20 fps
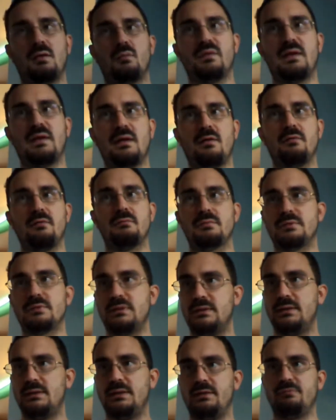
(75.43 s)

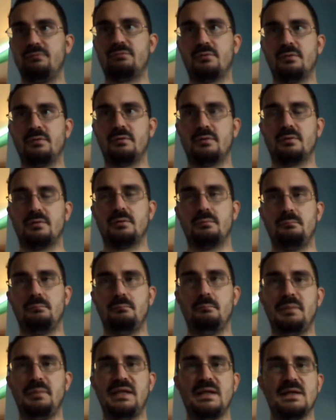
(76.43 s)
without any further
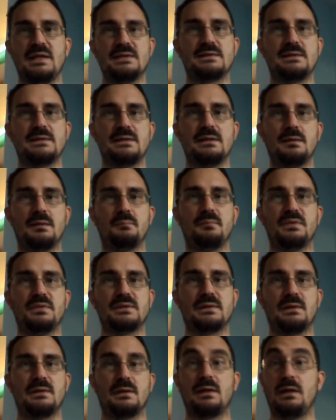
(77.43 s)
BSing, I'm
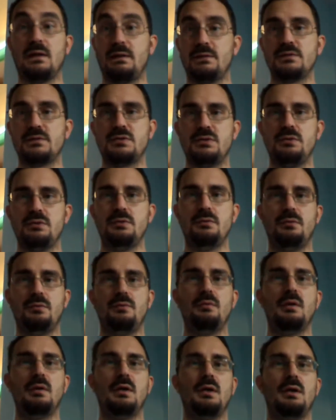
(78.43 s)
just going to cut
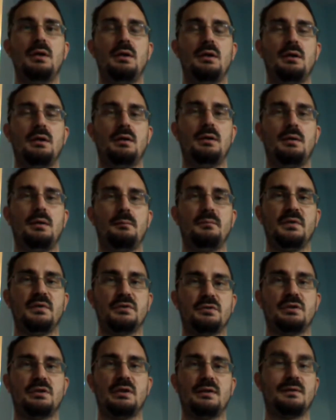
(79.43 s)
to
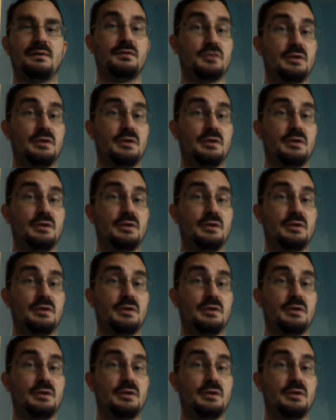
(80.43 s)
the truck.